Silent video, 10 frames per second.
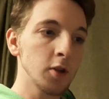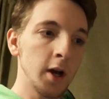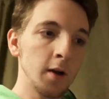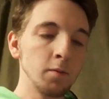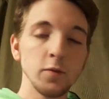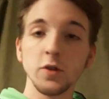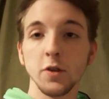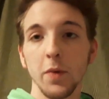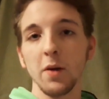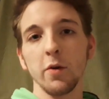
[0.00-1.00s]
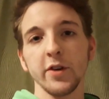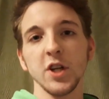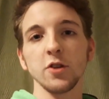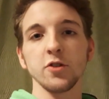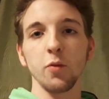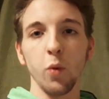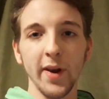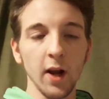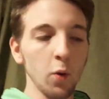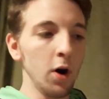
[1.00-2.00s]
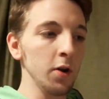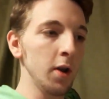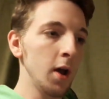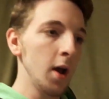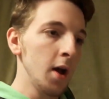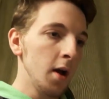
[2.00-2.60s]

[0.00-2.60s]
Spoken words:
To be in with a chance of winning one,